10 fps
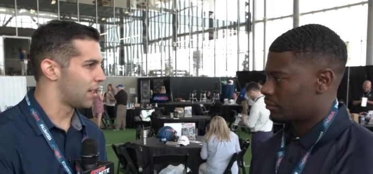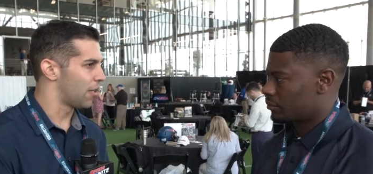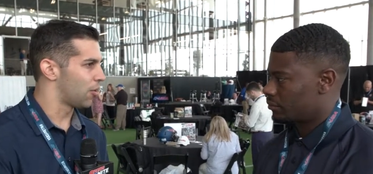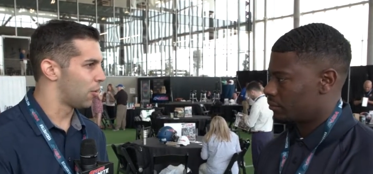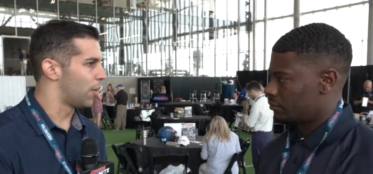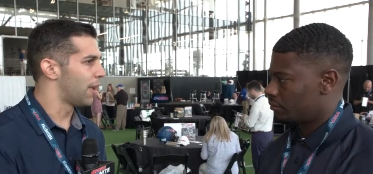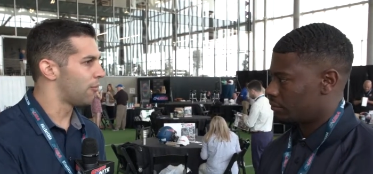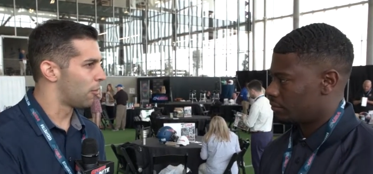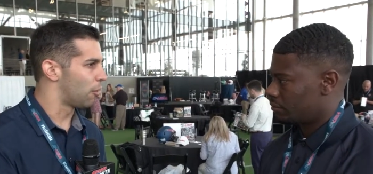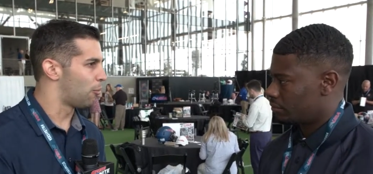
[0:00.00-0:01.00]
Speaker 1: together, or when
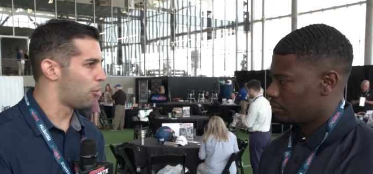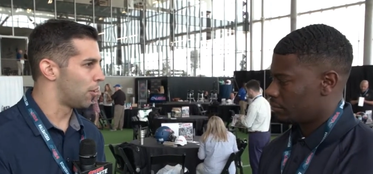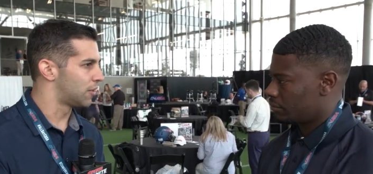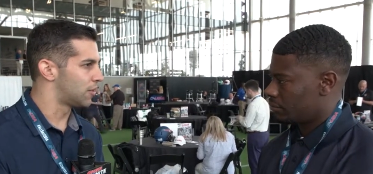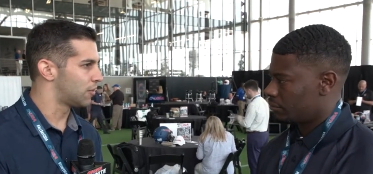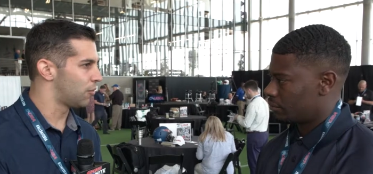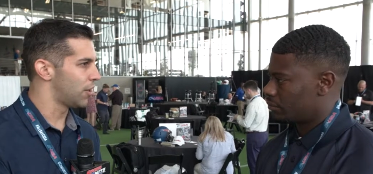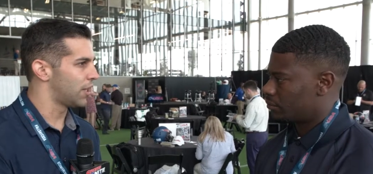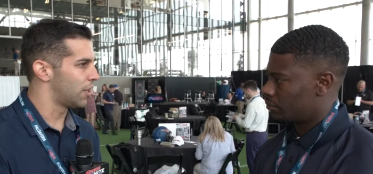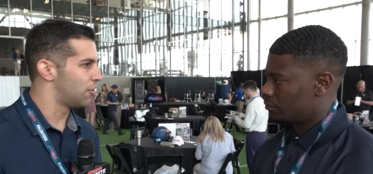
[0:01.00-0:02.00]
everyone reports,
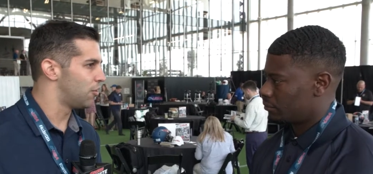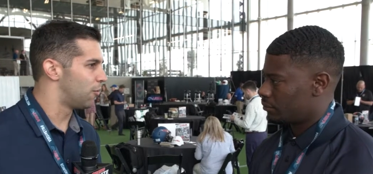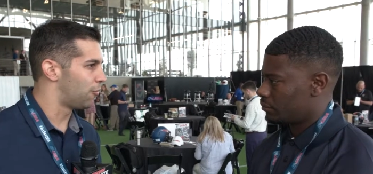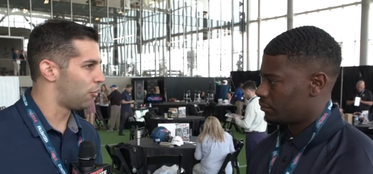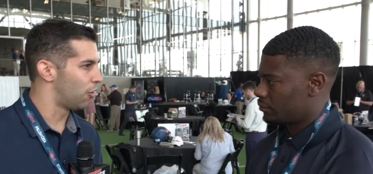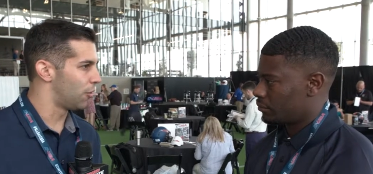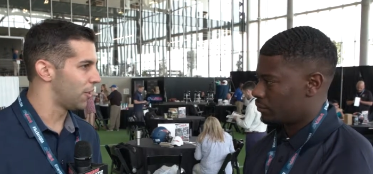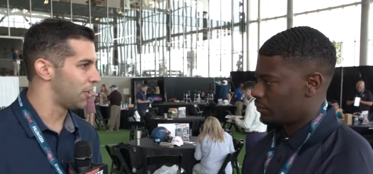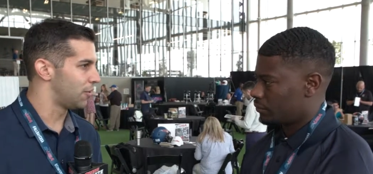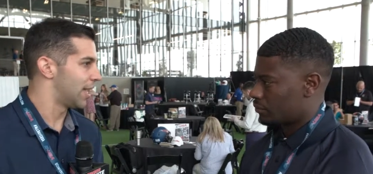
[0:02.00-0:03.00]
what are you going to do before
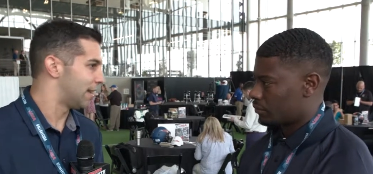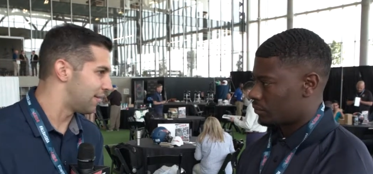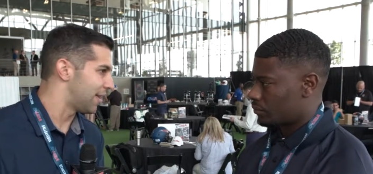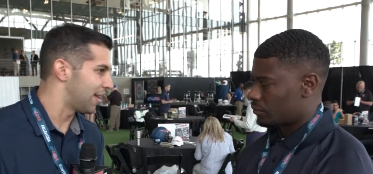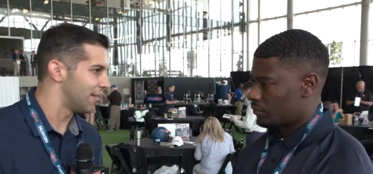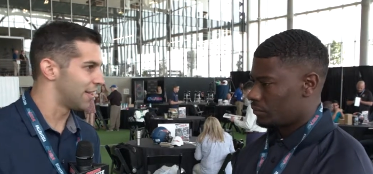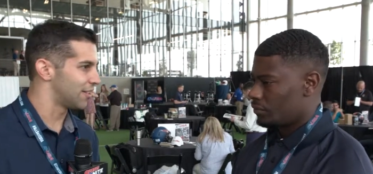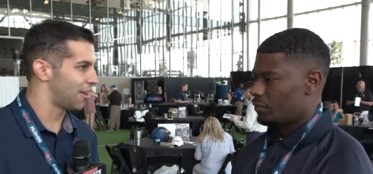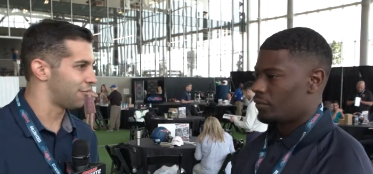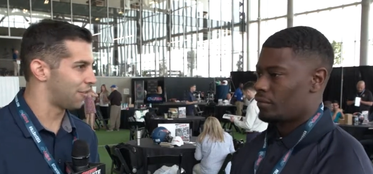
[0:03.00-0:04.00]
really you get into the
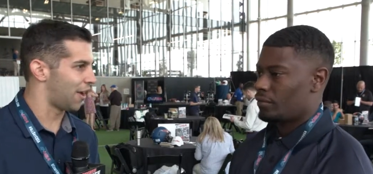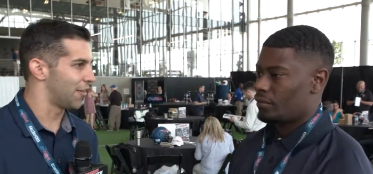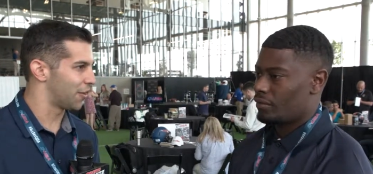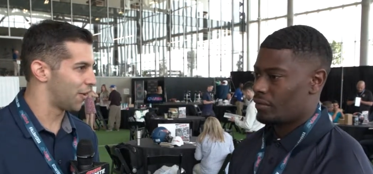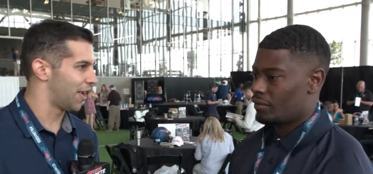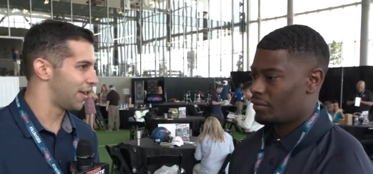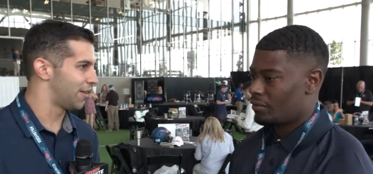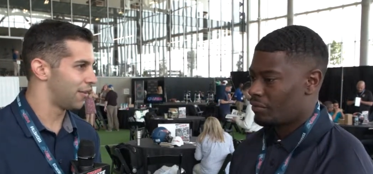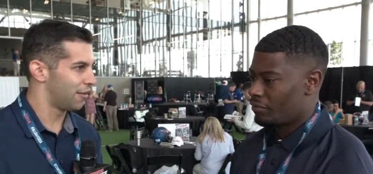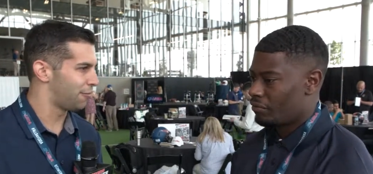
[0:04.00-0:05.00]
tough on the
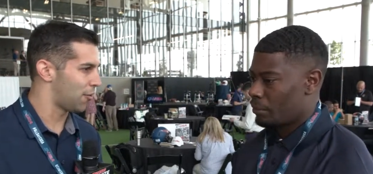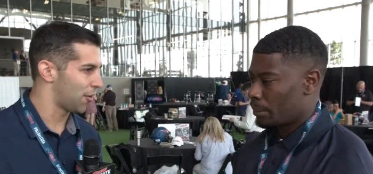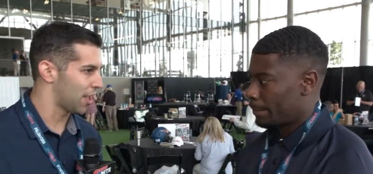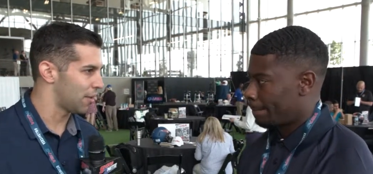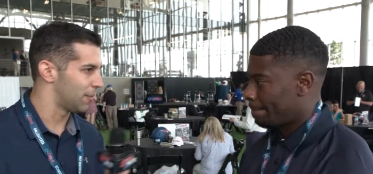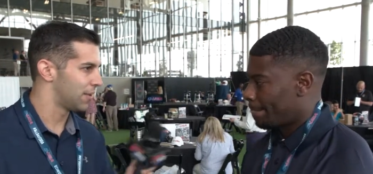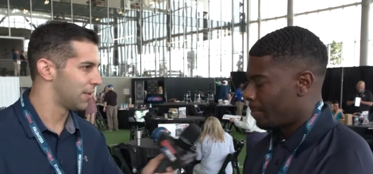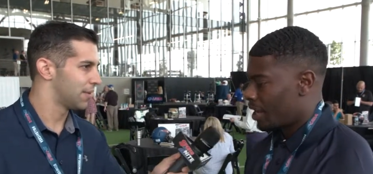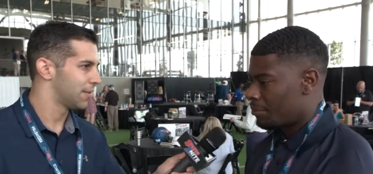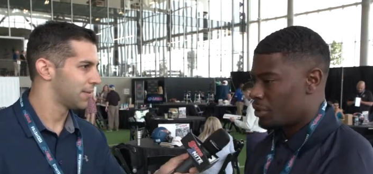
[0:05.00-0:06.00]
grind of, of fall camp?
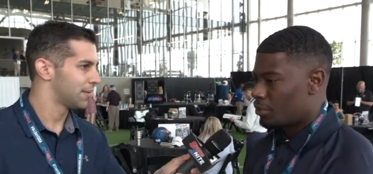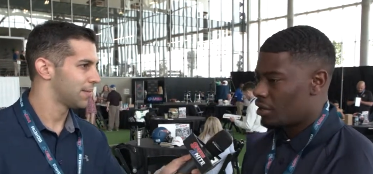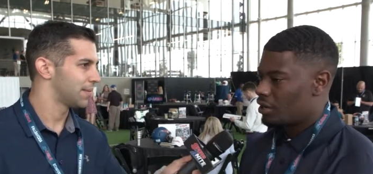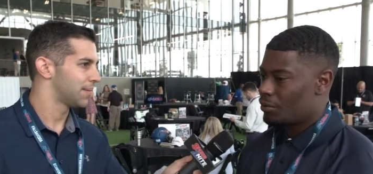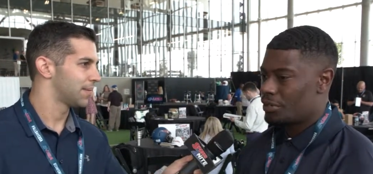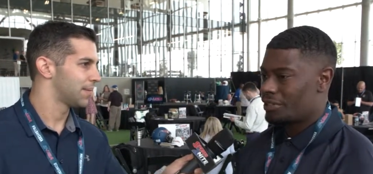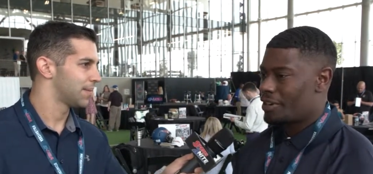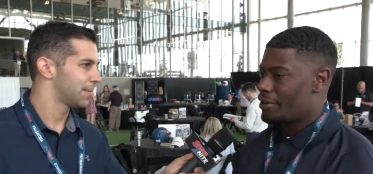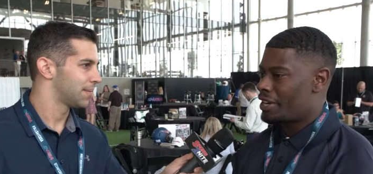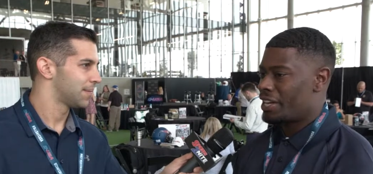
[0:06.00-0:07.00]
Speaker 2: I mean, we're we're
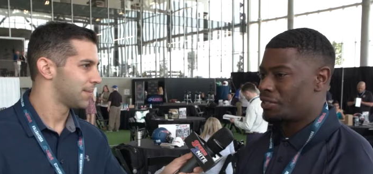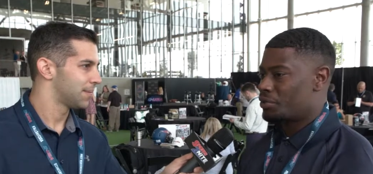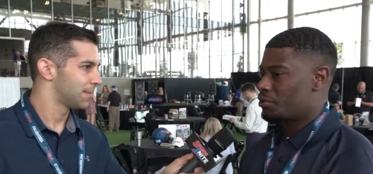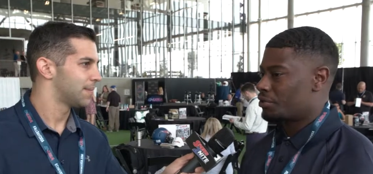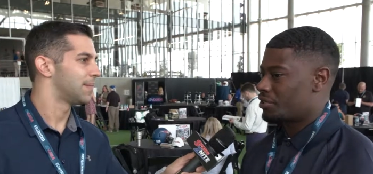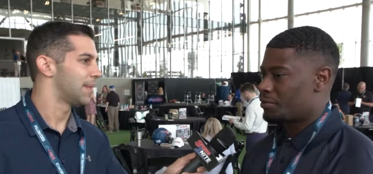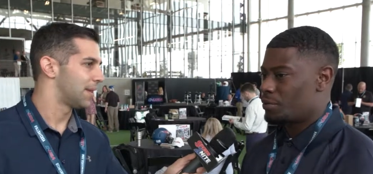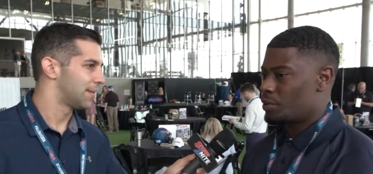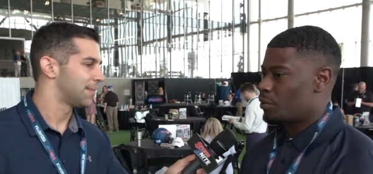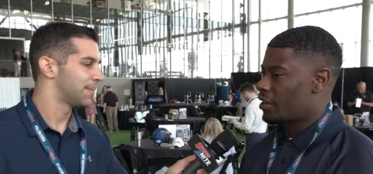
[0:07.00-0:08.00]
already at the school, so
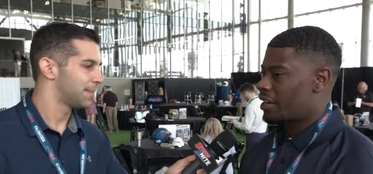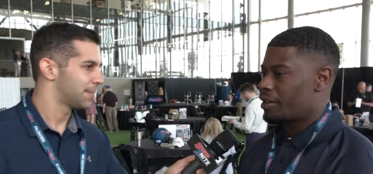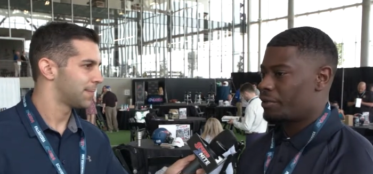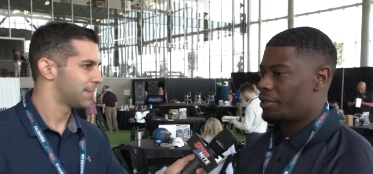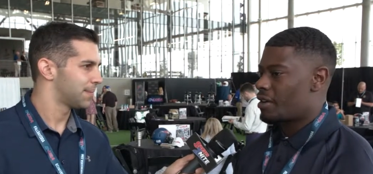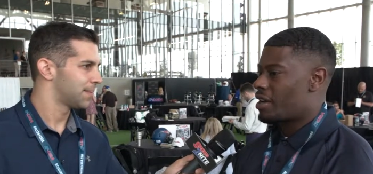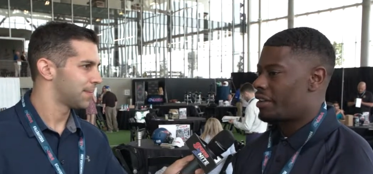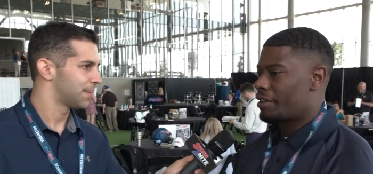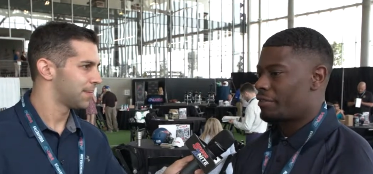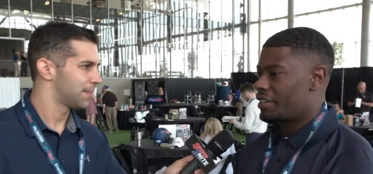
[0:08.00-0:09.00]
we, we work out, we
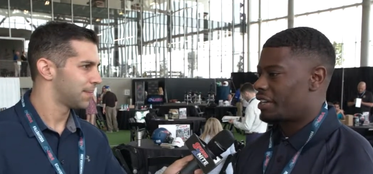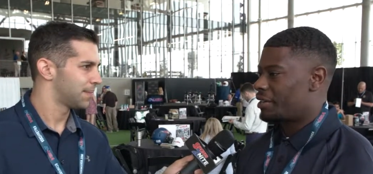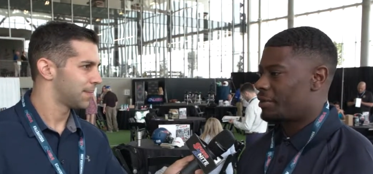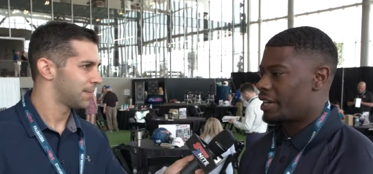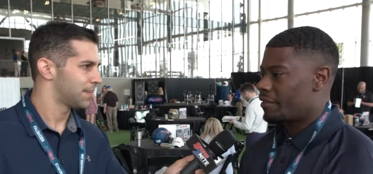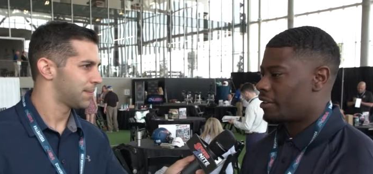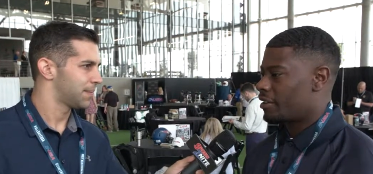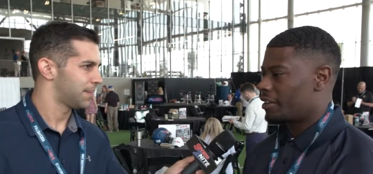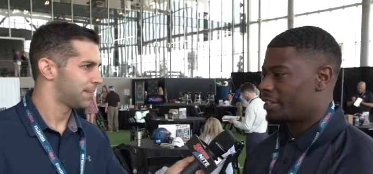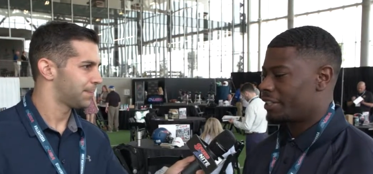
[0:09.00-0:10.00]
grind every day. We have
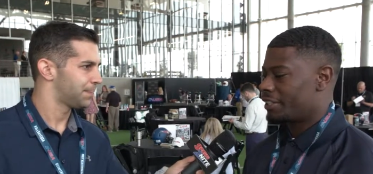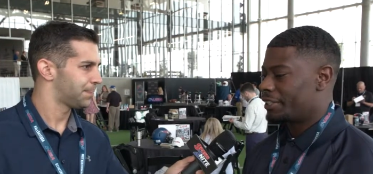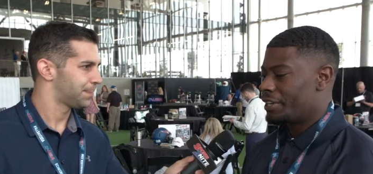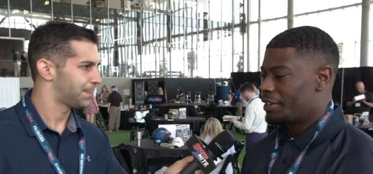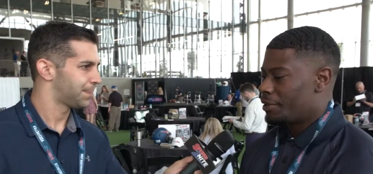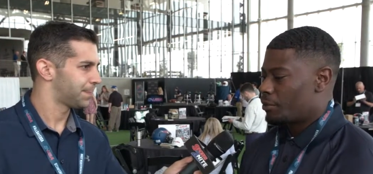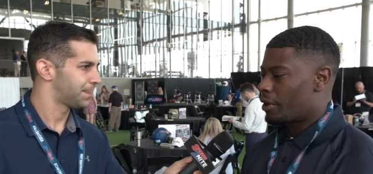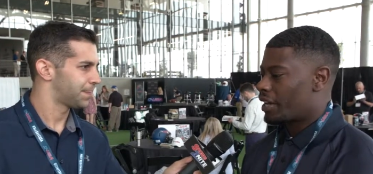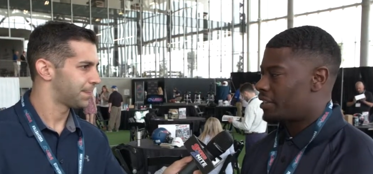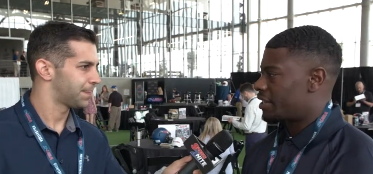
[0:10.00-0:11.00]
our uh,
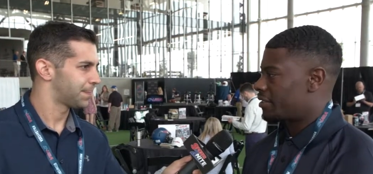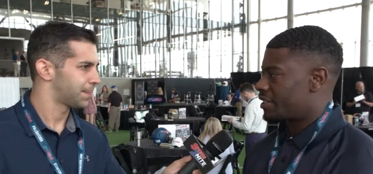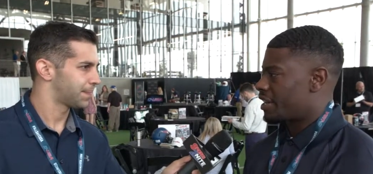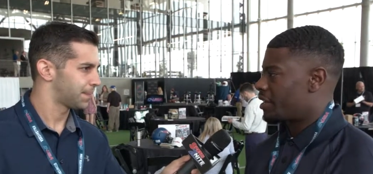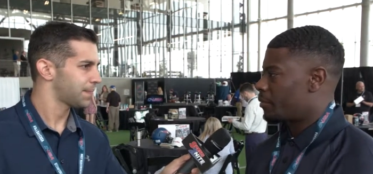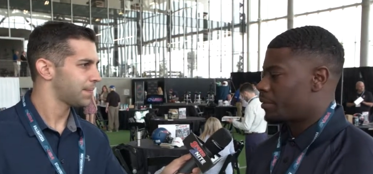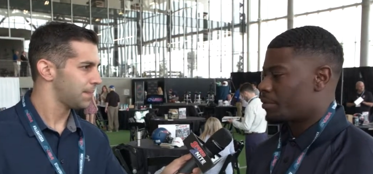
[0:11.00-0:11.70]
workouts outside, weight